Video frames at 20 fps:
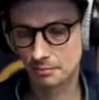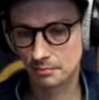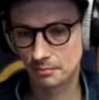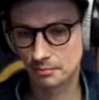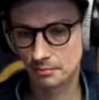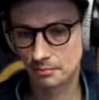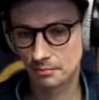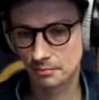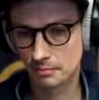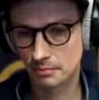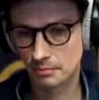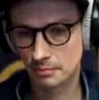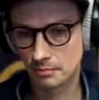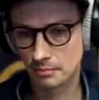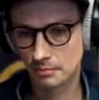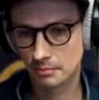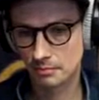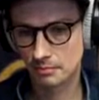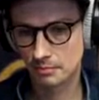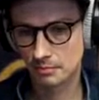
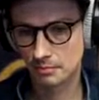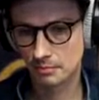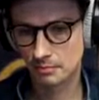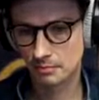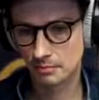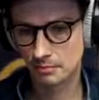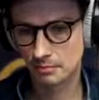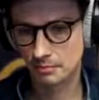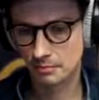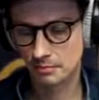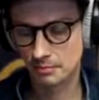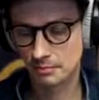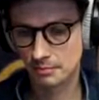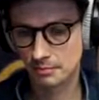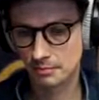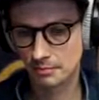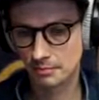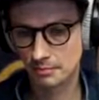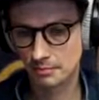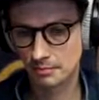
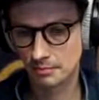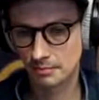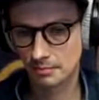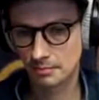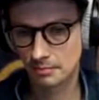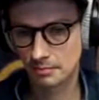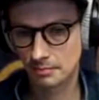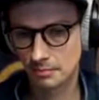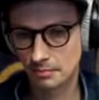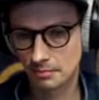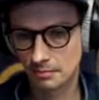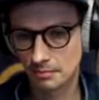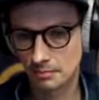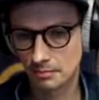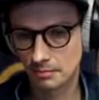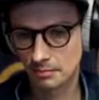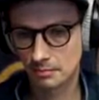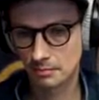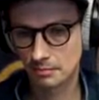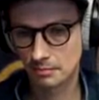
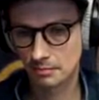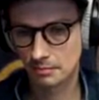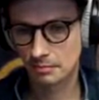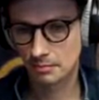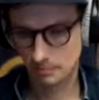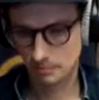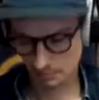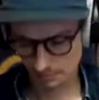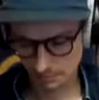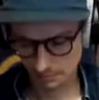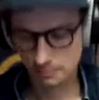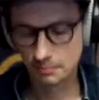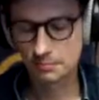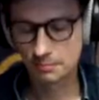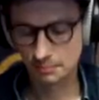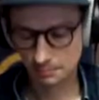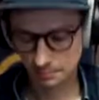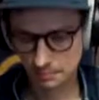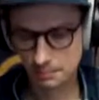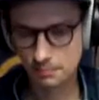
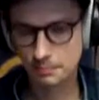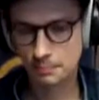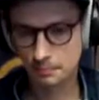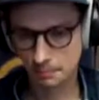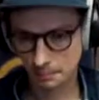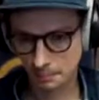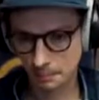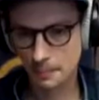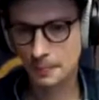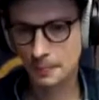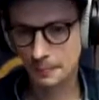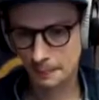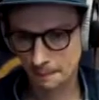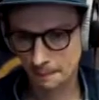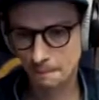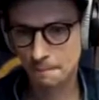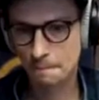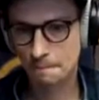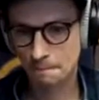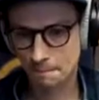
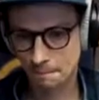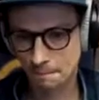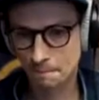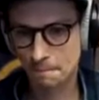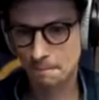[no speech]